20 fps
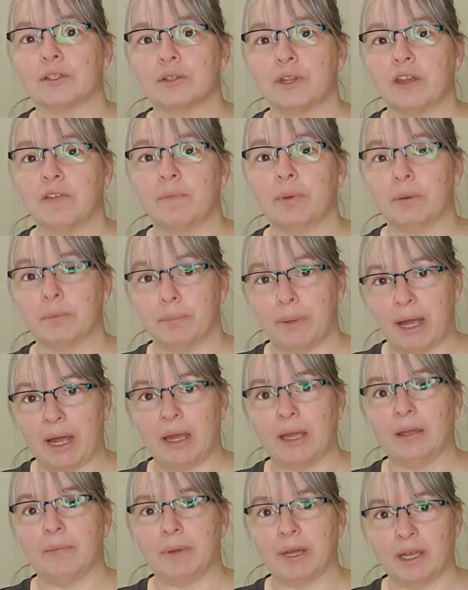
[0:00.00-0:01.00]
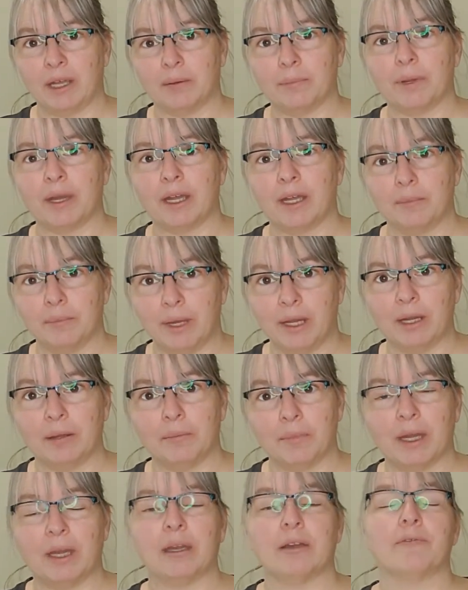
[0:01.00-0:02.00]
So they've been buying
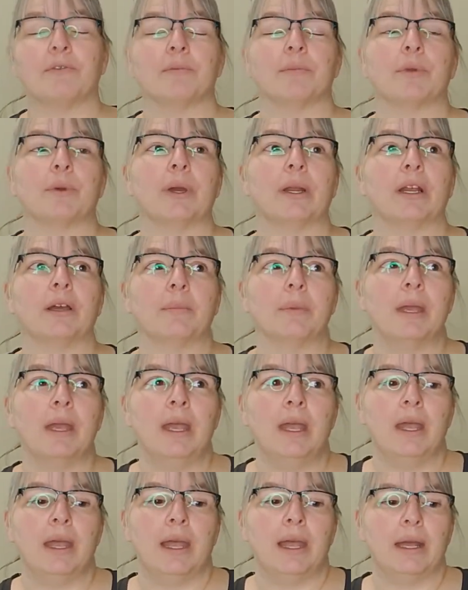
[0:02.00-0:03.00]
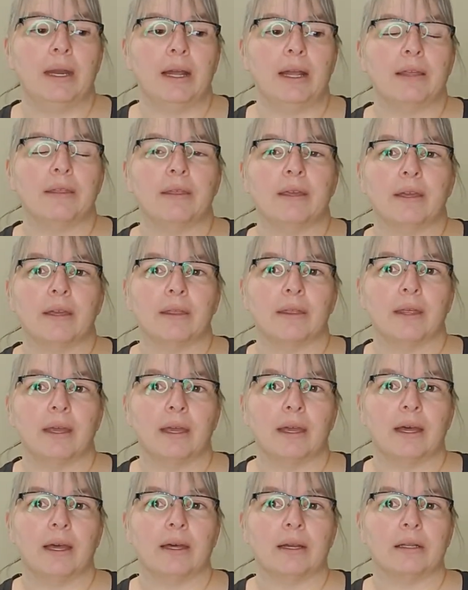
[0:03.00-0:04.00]
from Thredup. And I think they
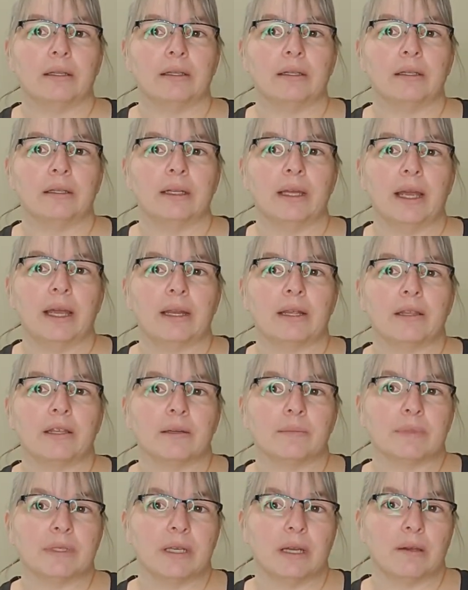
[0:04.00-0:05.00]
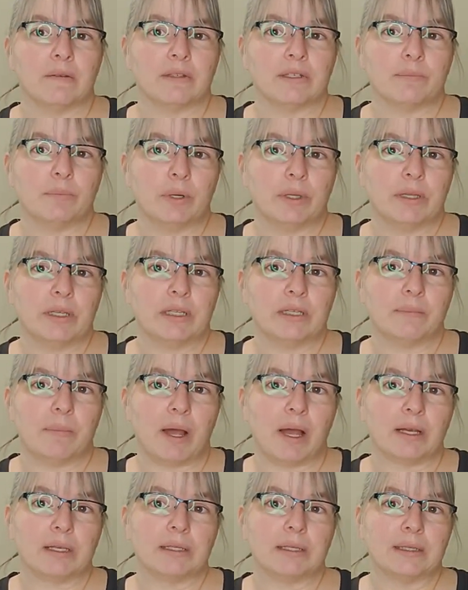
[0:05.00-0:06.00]
got a little ahead of themselves putting these
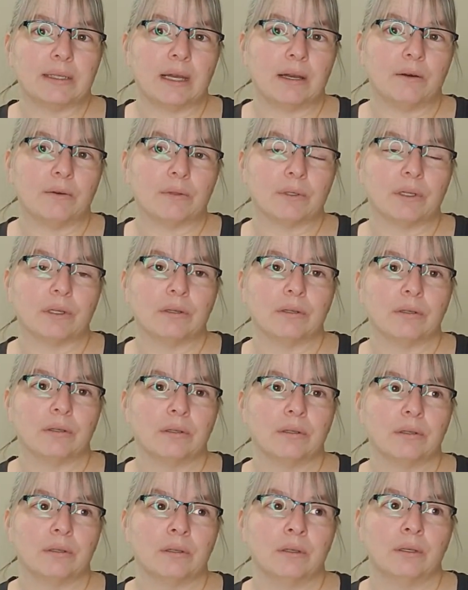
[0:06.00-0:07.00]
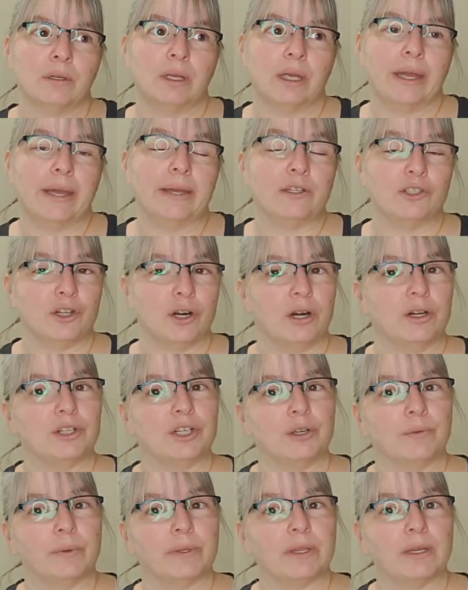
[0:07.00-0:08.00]
boxes out and
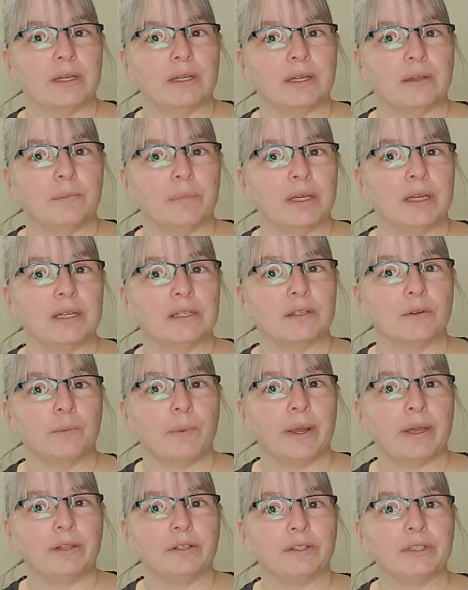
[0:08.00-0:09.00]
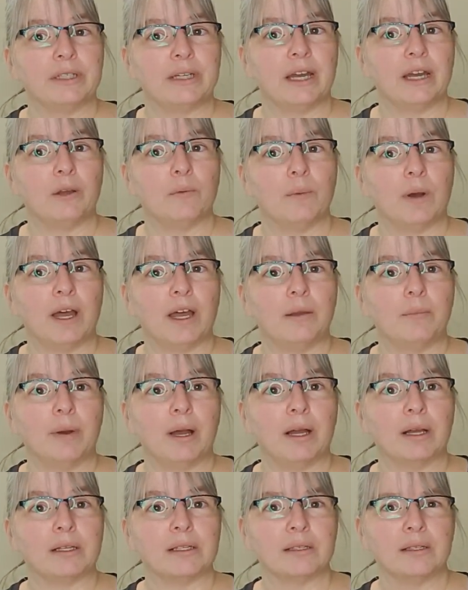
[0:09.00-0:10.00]
charging what they did, because a regular DIY
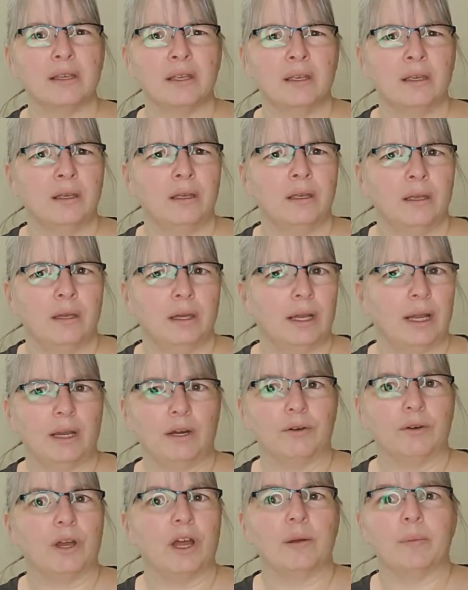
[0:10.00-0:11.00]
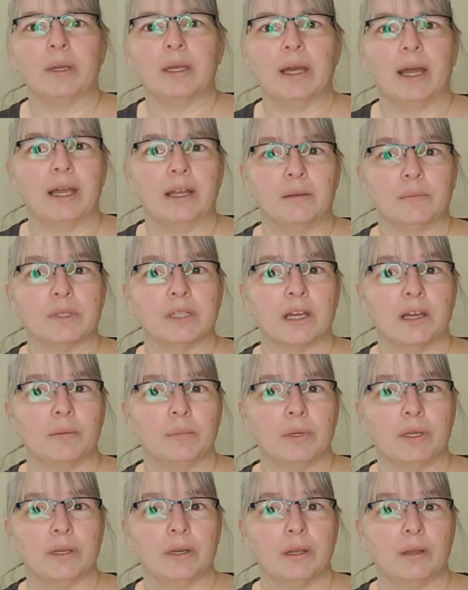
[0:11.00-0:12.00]
box, and I don't know how many items
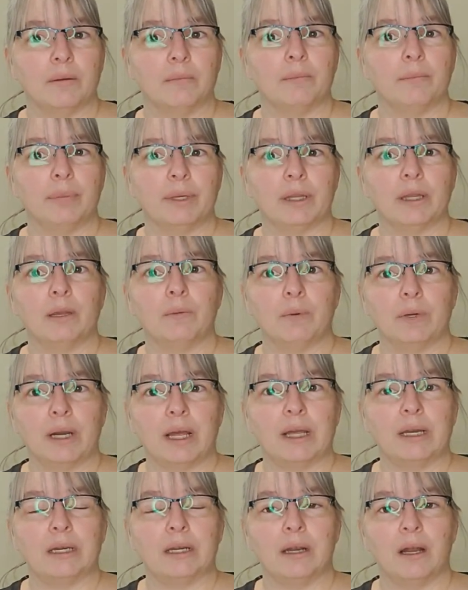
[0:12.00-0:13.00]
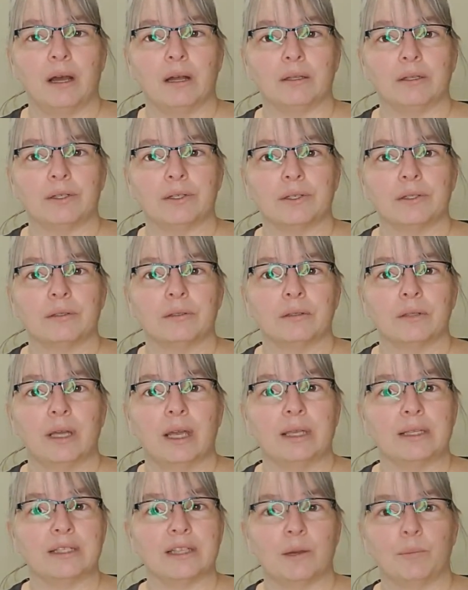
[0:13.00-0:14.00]
come in it, but they were $90
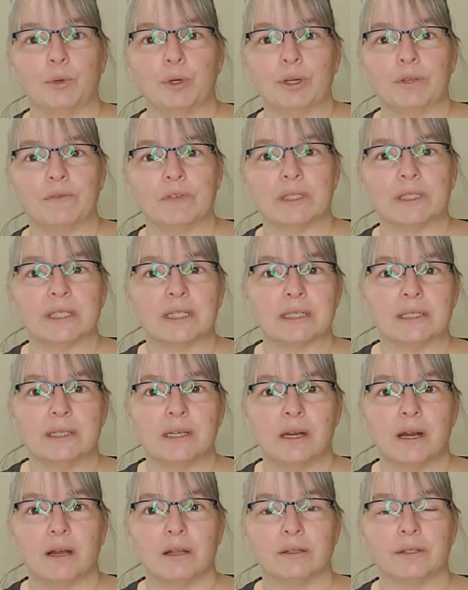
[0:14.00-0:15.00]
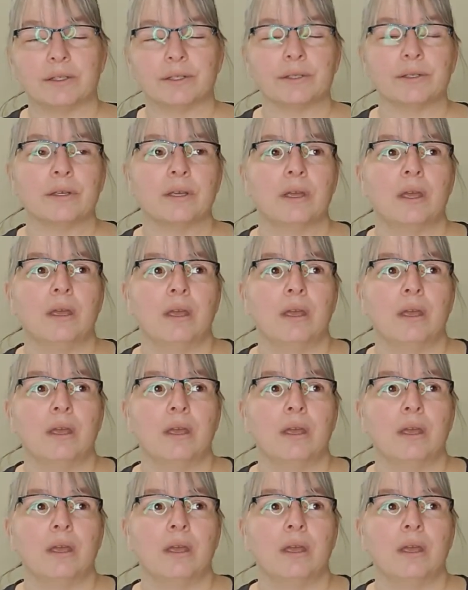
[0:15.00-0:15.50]
and some were even $60.